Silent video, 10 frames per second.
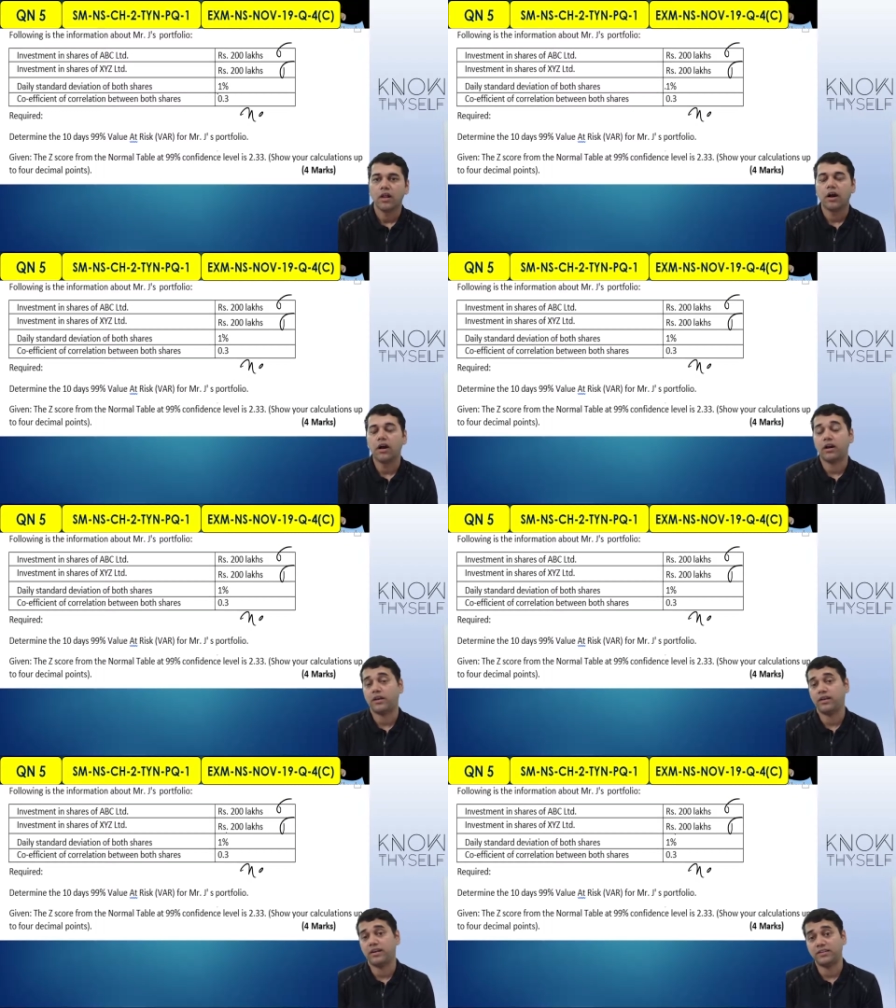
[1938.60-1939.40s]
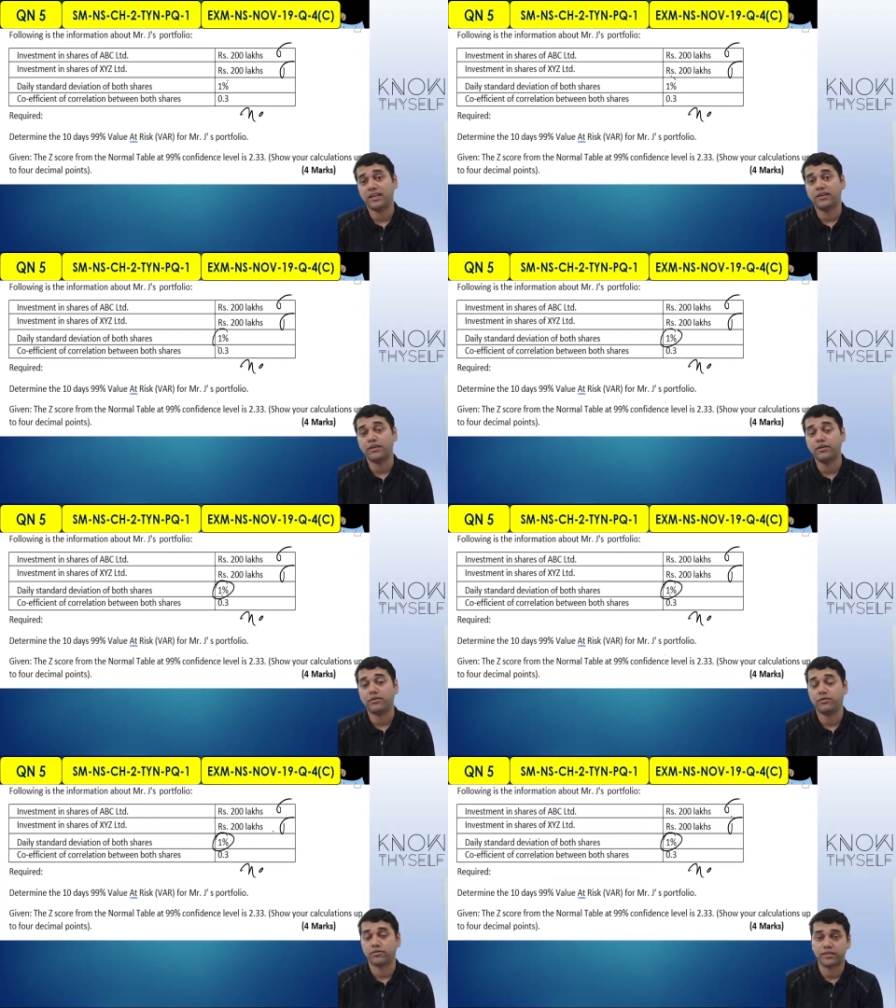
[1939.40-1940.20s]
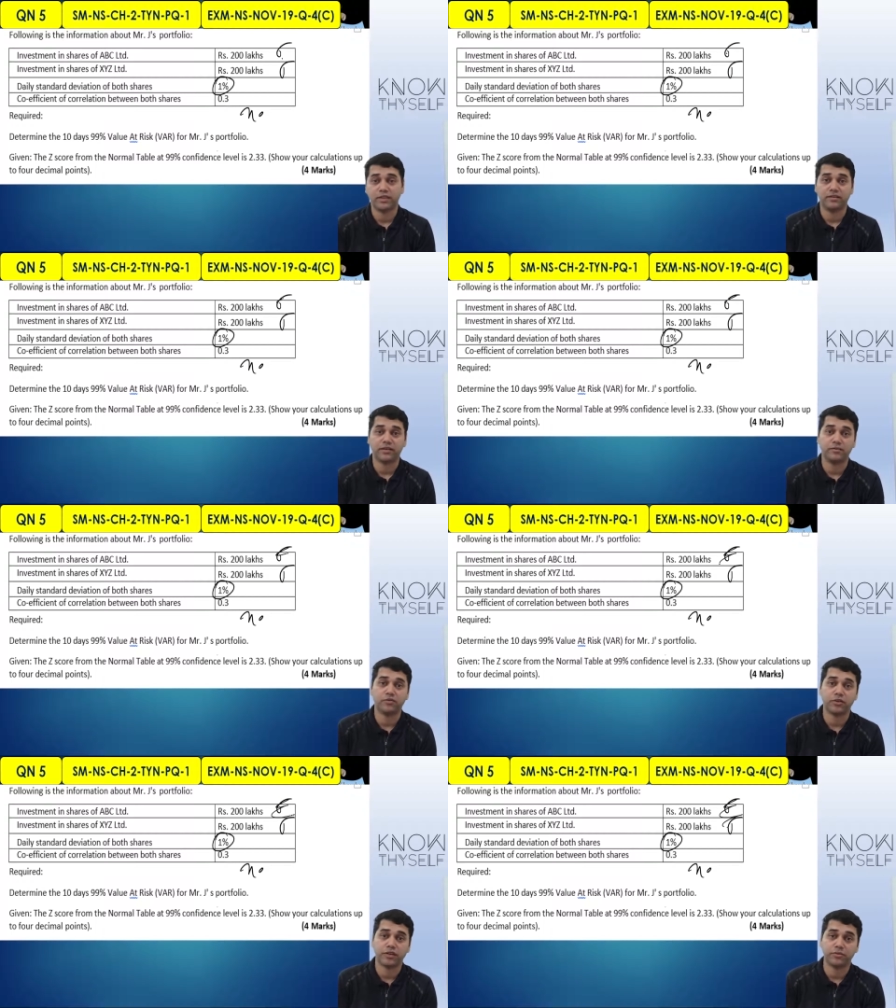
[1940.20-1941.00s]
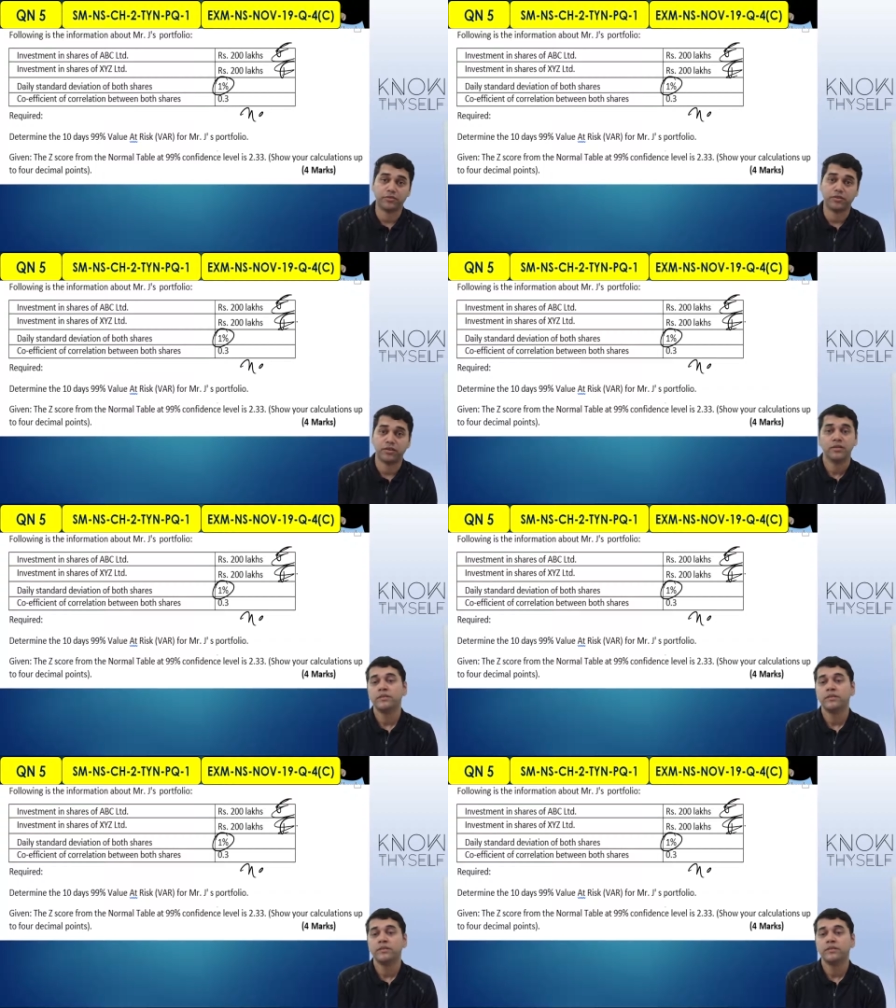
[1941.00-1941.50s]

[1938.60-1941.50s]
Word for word: Ah, yeah, they are given. Yes, I'm sorry, I'm sorry.